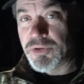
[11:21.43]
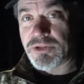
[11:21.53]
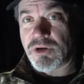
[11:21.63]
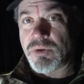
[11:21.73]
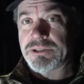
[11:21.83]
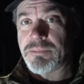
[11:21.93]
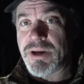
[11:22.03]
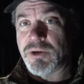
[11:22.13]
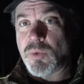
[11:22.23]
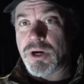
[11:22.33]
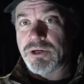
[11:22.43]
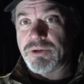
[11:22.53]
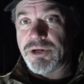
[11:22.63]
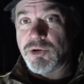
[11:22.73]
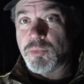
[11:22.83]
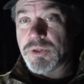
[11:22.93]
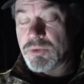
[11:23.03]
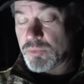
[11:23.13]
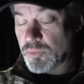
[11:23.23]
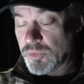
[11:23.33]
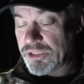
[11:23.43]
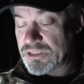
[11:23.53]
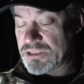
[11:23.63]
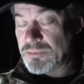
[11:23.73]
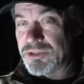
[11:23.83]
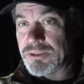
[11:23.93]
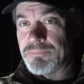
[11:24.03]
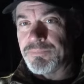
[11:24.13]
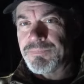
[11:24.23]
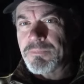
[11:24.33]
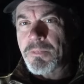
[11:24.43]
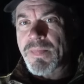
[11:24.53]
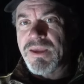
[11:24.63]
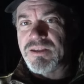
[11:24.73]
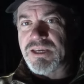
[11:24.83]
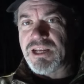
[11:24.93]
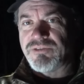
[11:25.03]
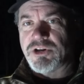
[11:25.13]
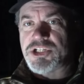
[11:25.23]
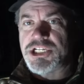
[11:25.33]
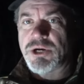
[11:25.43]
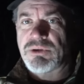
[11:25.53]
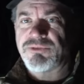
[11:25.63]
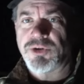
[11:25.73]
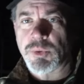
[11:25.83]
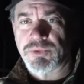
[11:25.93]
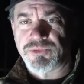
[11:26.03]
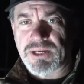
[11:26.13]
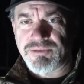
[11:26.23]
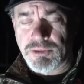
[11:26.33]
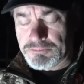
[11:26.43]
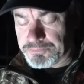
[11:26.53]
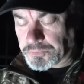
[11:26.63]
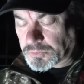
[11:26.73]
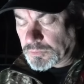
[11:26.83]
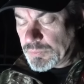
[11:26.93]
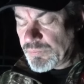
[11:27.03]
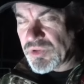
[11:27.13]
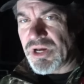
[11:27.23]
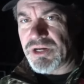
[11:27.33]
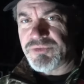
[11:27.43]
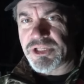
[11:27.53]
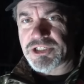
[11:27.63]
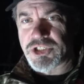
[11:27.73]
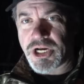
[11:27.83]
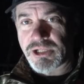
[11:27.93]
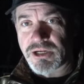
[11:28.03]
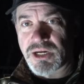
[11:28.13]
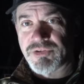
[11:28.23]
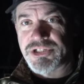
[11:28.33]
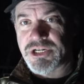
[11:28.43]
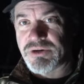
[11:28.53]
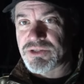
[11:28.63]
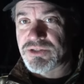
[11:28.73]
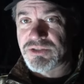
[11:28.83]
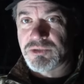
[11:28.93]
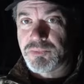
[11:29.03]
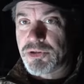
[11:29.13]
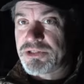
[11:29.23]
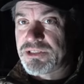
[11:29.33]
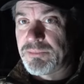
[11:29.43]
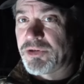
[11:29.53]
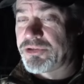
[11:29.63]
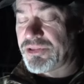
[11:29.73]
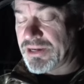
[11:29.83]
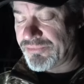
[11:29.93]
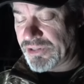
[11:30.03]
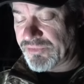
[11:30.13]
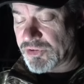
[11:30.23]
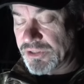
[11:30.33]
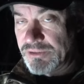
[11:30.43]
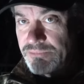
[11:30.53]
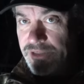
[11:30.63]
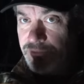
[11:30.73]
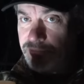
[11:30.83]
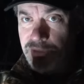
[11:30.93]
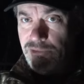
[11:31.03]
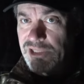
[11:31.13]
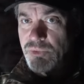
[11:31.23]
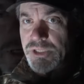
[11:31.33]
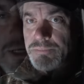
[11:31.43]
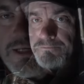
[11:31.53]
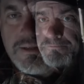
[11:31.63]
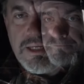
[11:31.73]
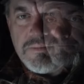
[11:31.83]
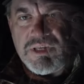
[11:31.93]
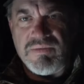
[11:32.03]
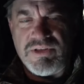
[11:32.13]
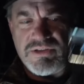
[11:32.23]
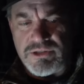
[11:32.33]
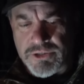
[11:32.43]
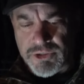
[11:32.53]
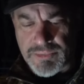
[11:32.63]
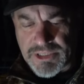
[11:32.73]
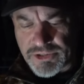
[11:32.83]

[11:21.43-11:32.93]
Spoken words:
put the correct amount of water in there, it would be really something. It's got a very cherry forward flavor. If you like chocolate covered cherries, this is pretty similar to that flavor in liquid. Time to give this cereal bar a